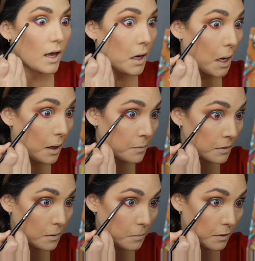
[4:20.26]
And I'm
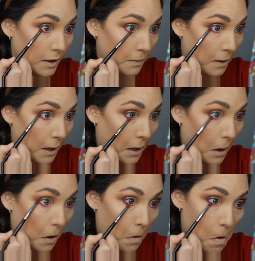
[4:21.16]
gonna blend that
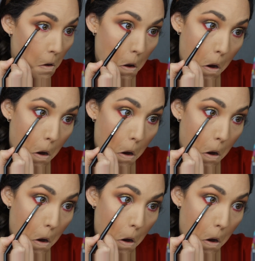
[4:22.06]
out.